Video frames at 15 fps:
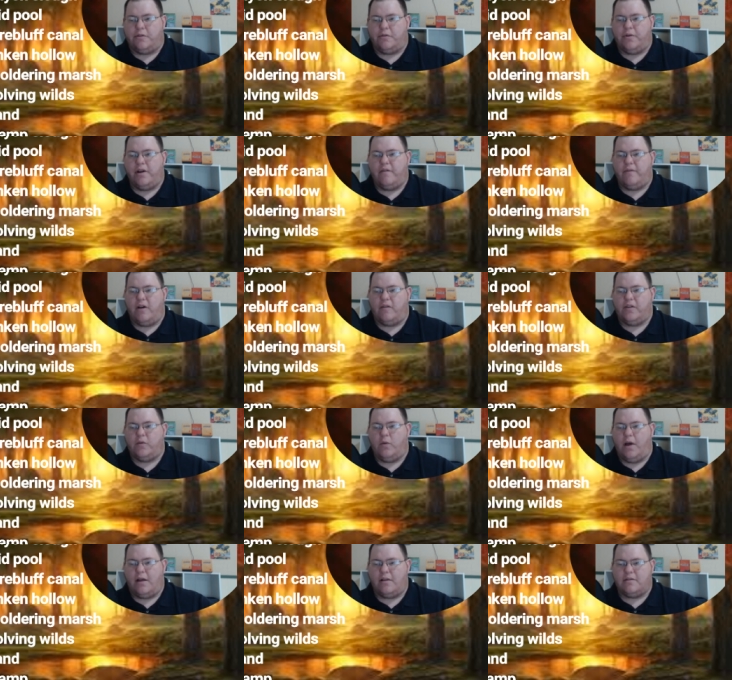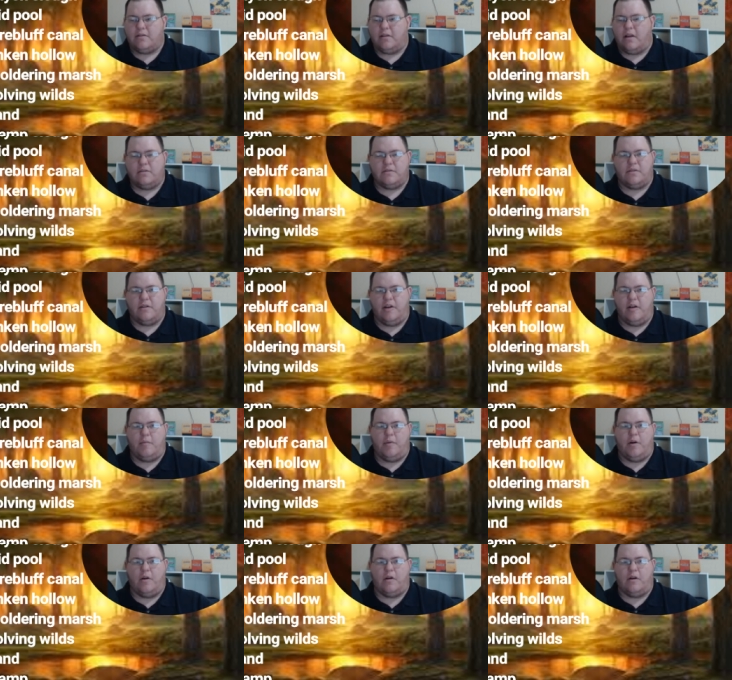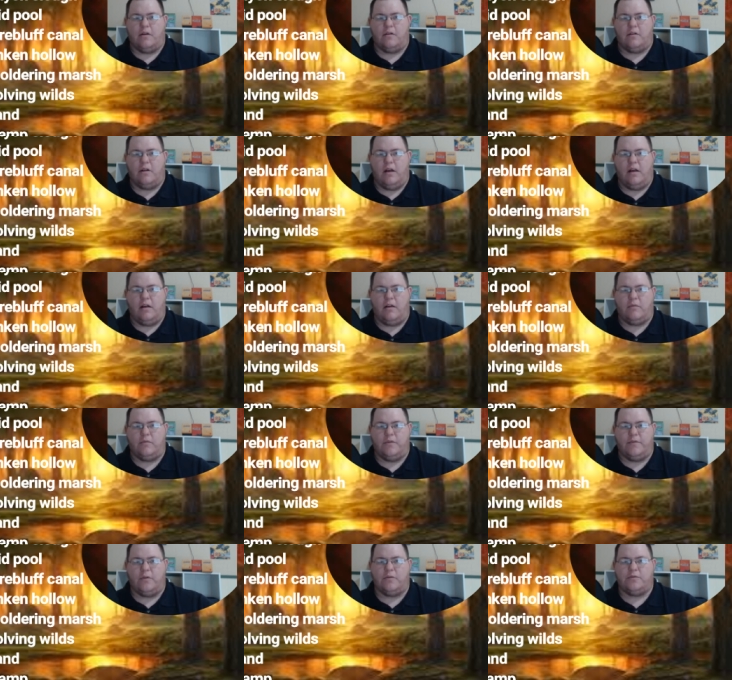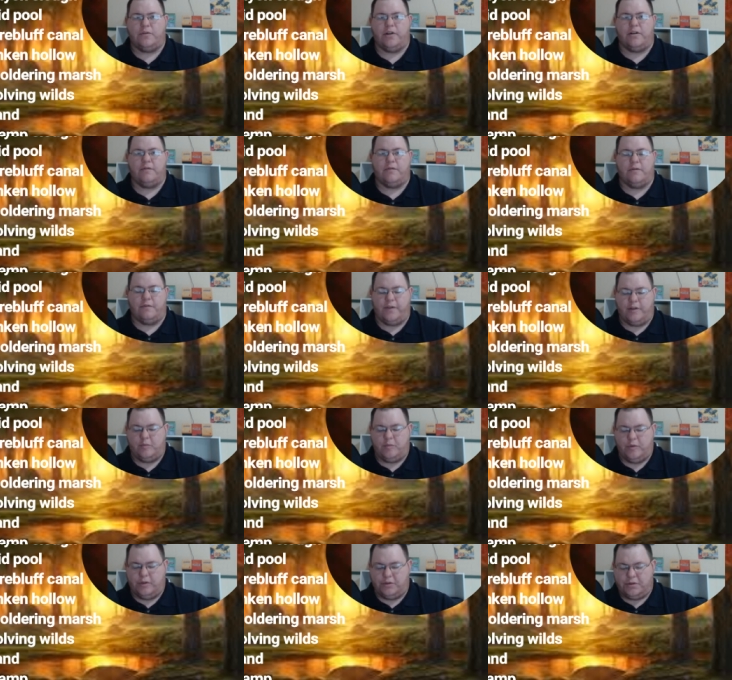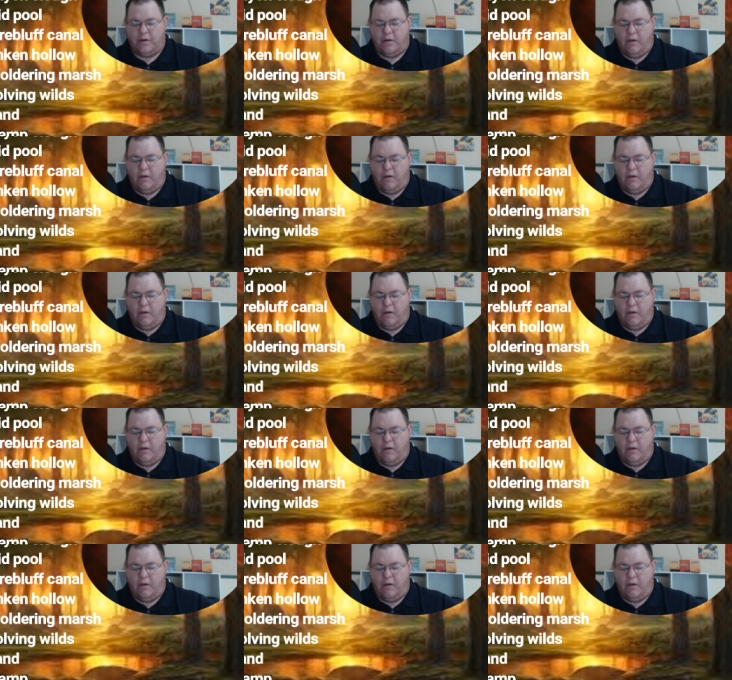3 Evolving Wilds that will also help our Revolt trigger for Fatal Push,